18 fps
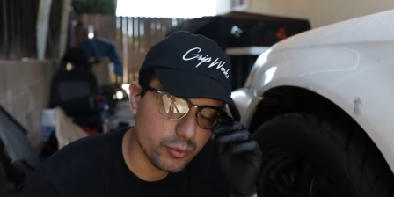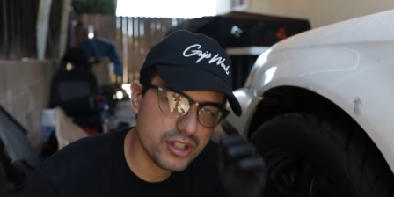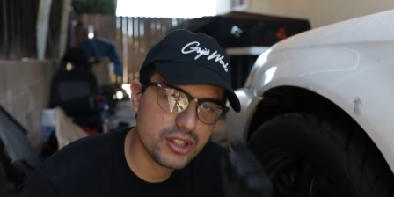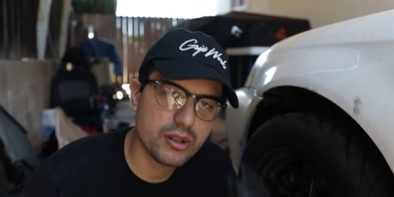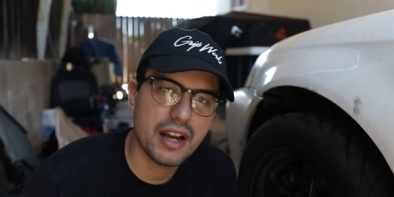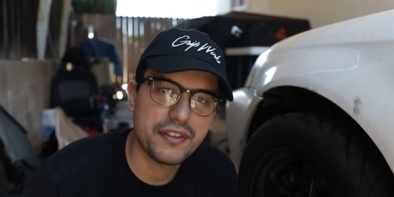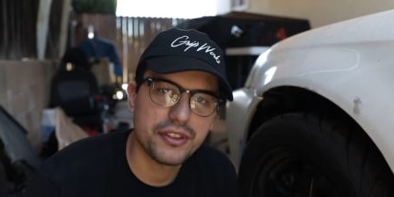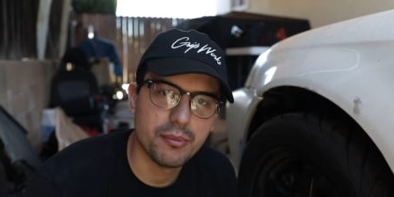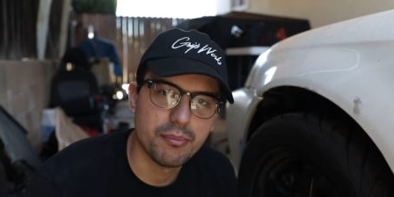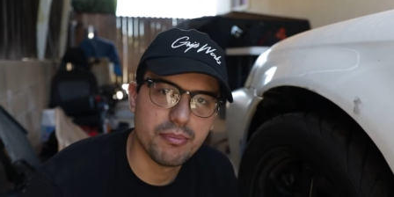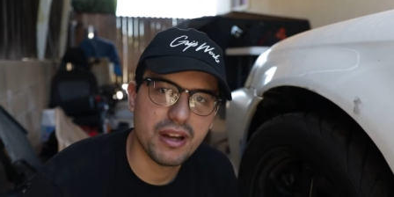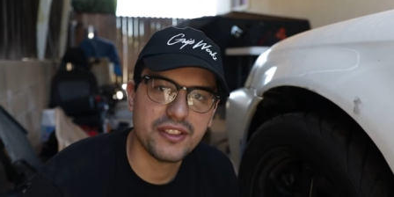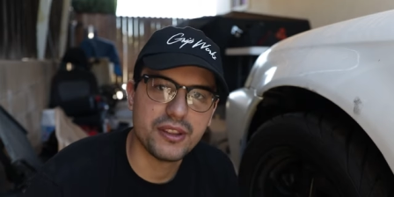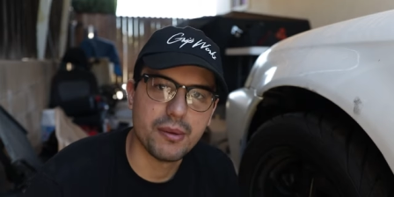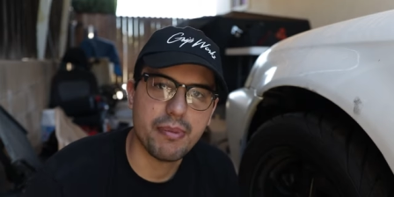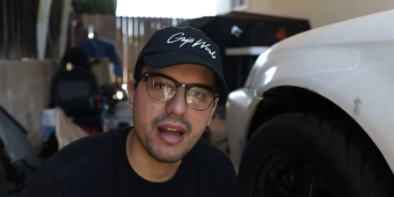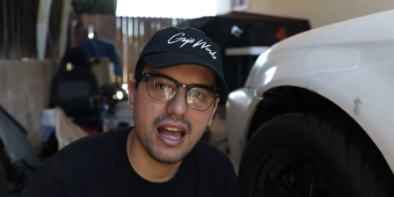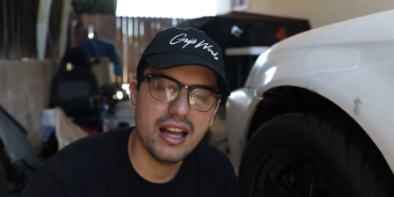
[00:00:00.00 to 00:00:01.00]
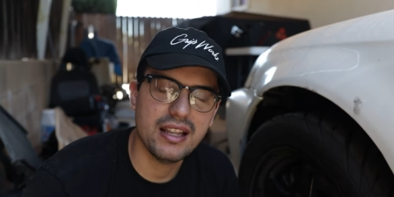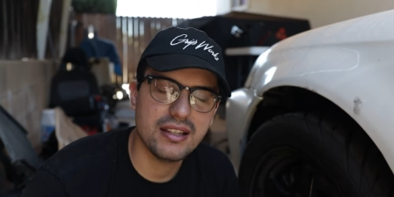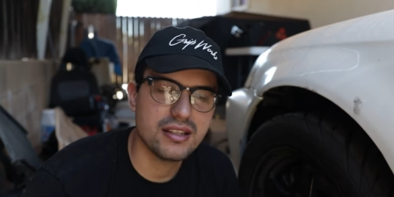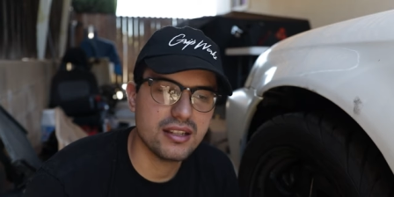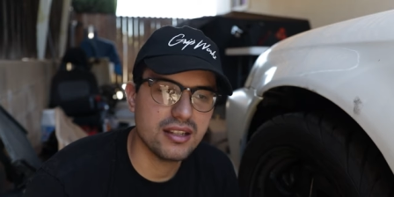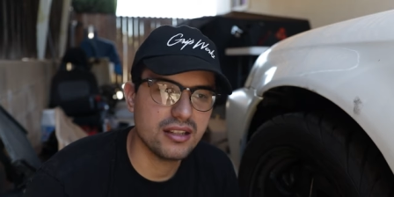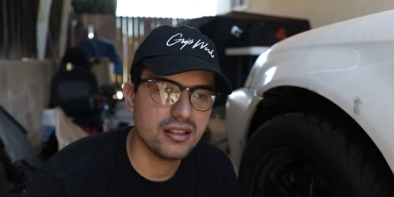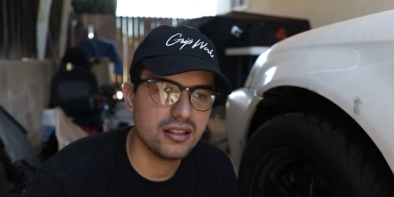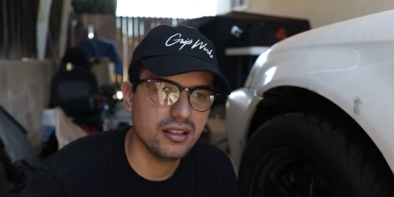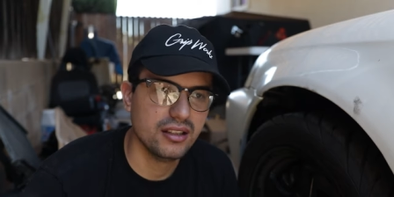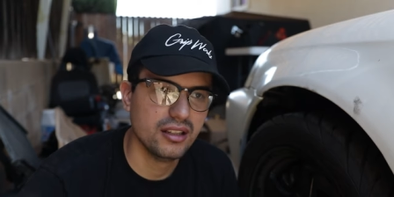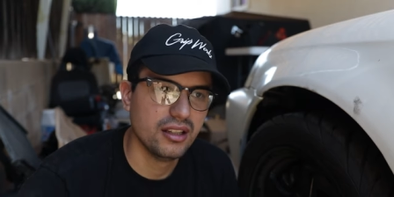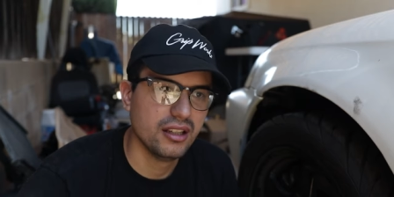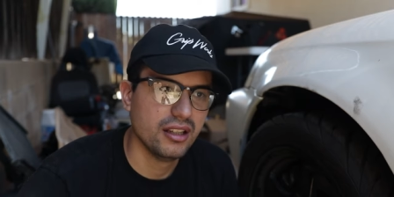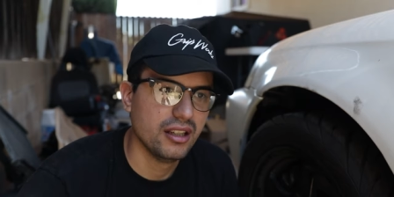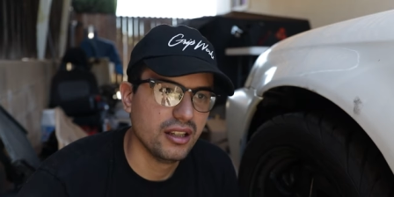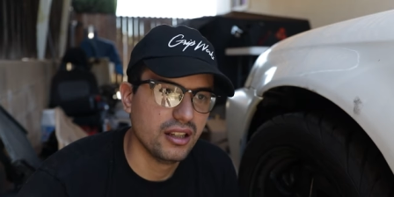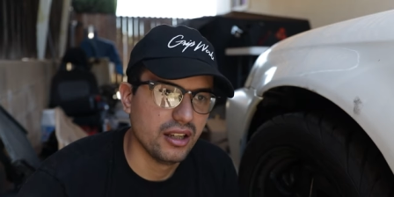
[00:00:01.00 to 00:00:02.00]
We still have to bed the pads in,
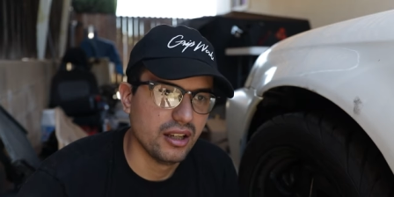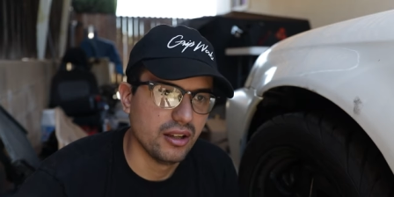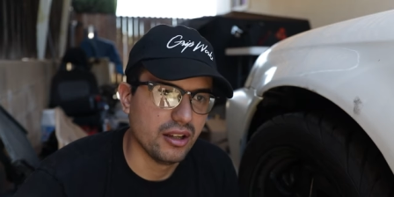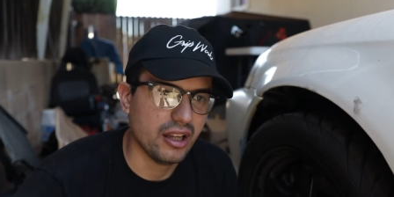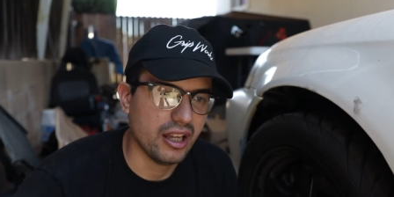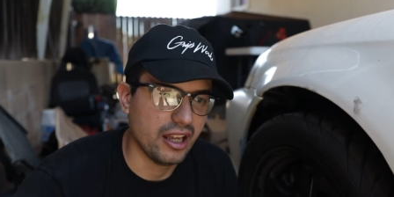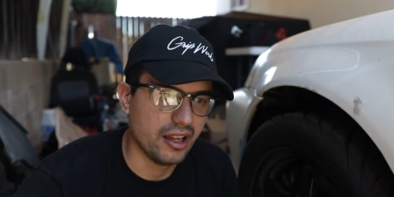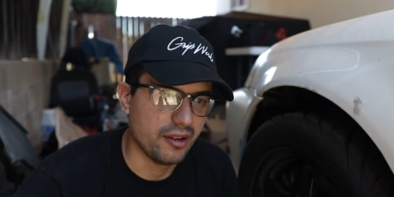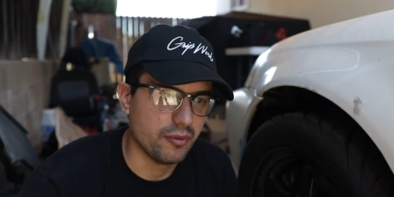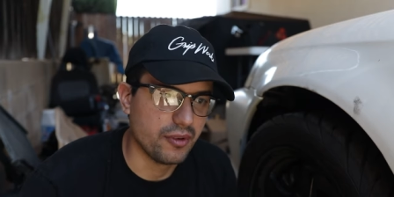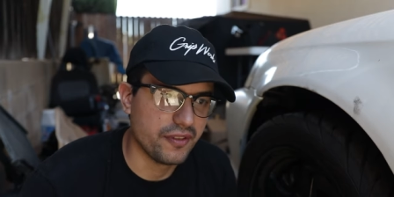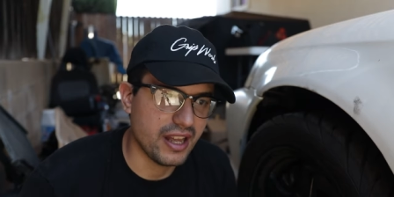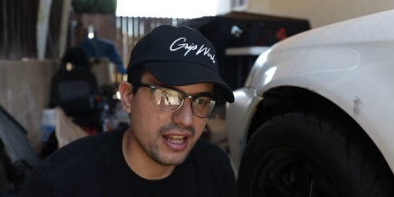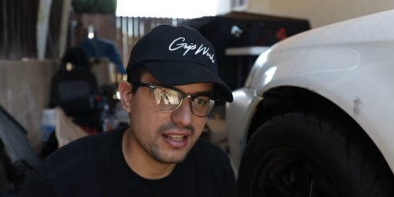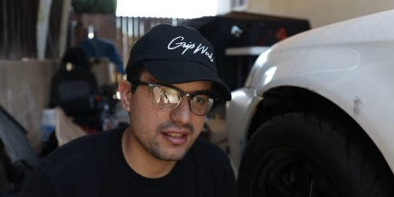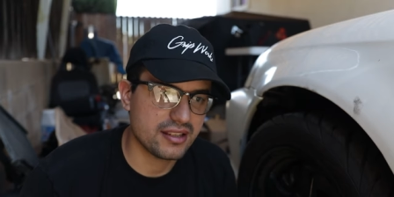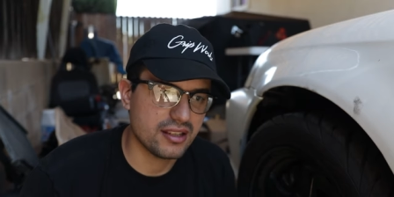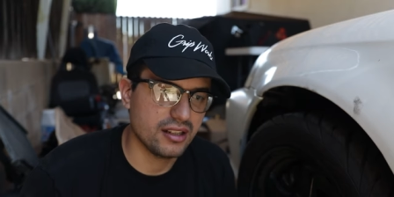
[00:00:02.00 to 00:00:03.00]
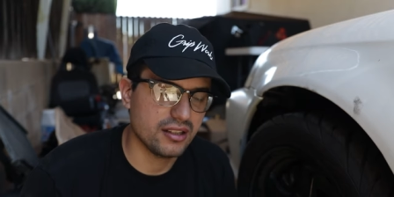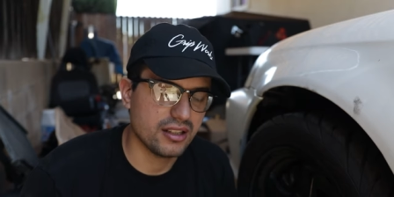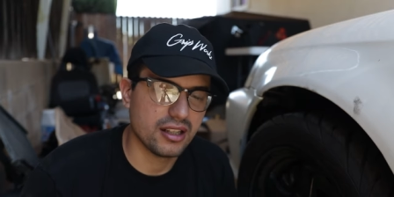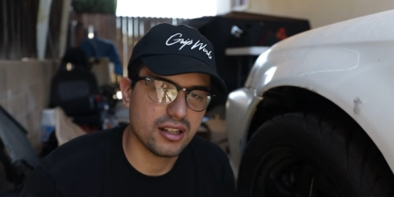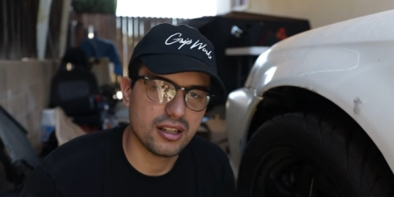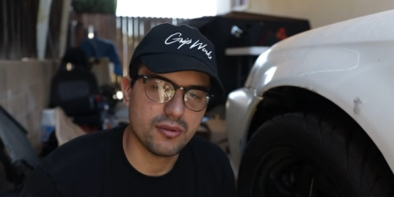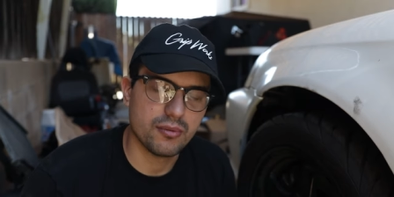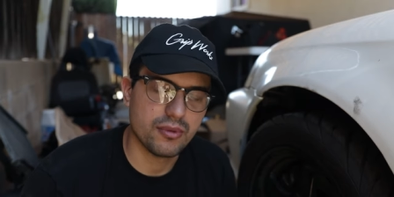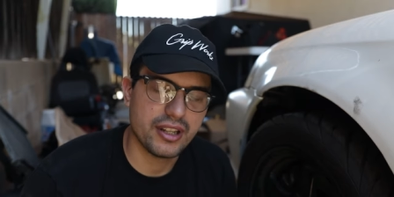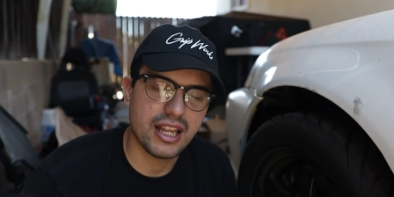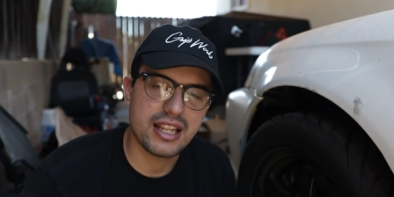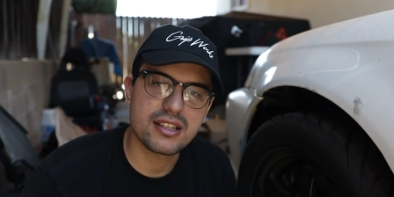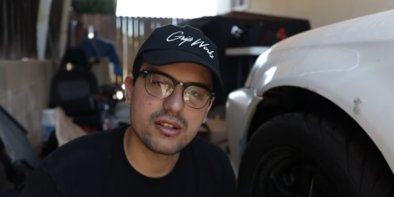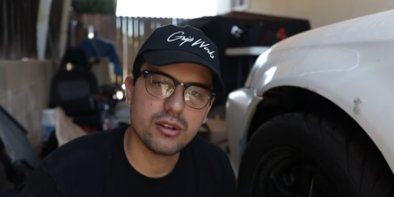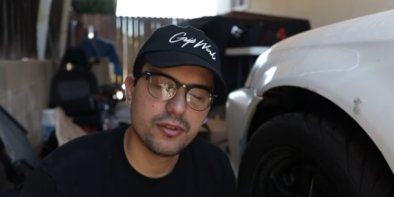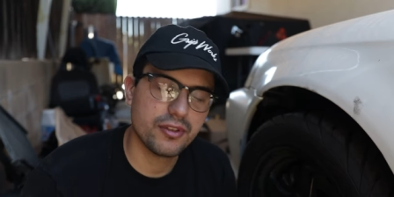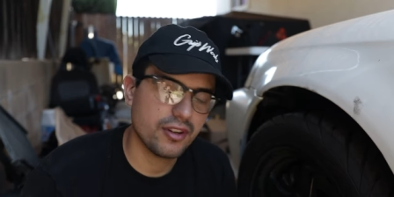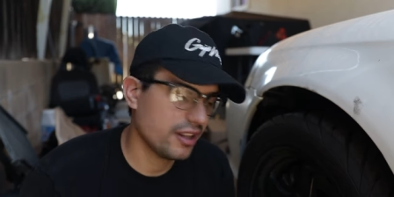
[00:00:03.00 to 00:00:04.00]
and when
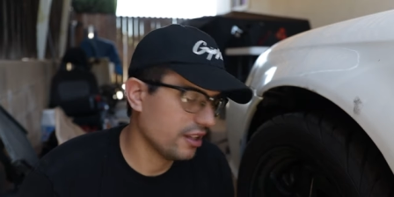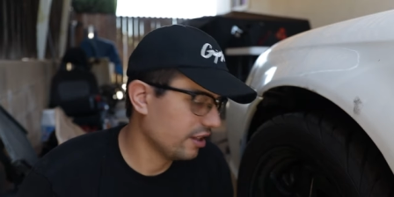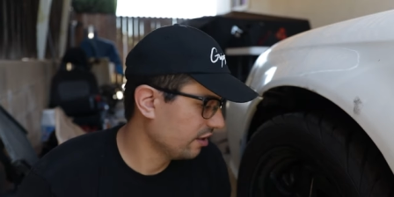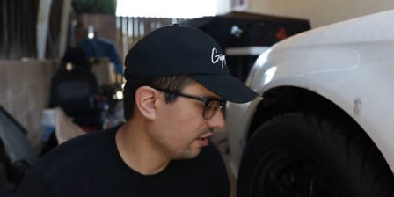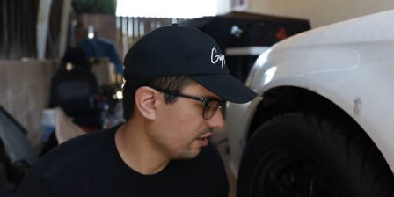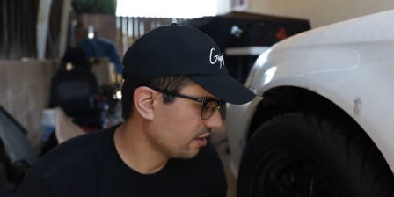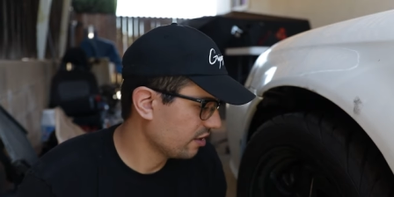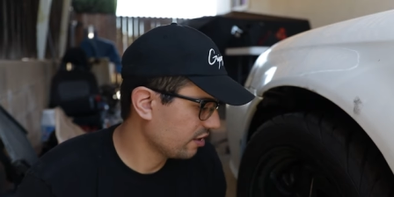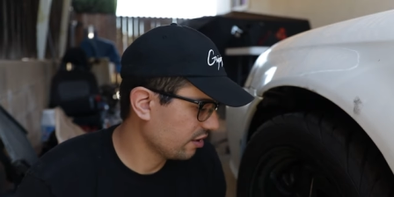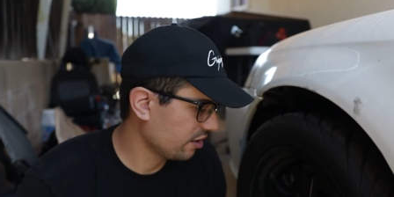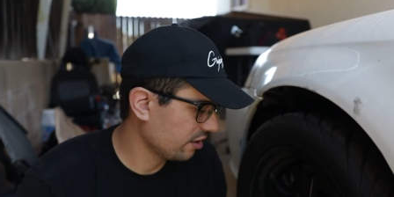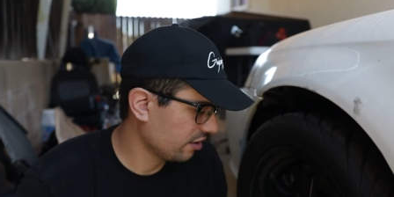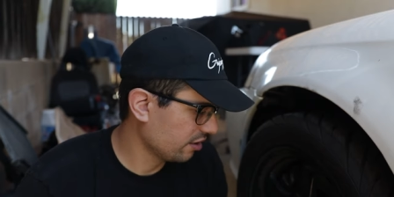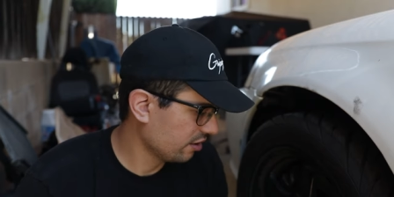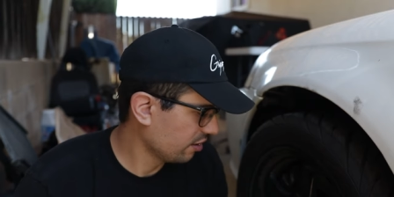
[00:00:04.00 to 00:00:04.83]
that's over, then this